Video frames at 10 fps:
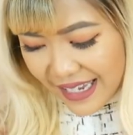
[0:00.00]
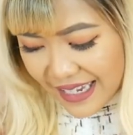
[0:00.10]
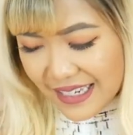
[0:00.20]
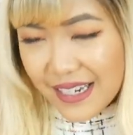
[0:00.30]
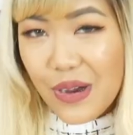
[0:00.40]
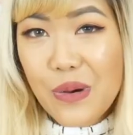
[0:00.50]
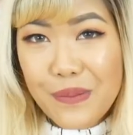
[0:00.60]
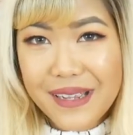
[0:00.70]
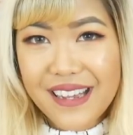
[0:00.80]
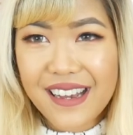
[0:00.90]
and oh
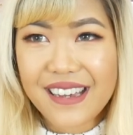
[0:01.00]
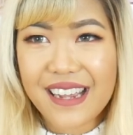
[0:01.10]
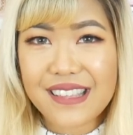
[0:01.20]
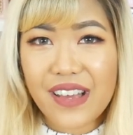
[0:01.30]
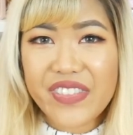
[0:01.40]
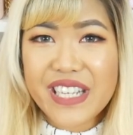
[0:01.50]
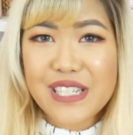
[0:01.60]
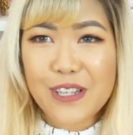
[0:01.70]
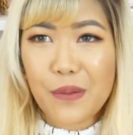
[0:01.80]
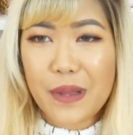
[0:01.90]
my god, I love this
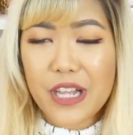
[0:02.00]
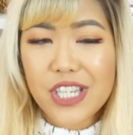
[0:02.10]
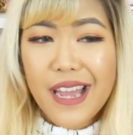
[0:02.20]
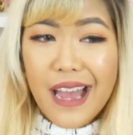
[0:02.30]
so much.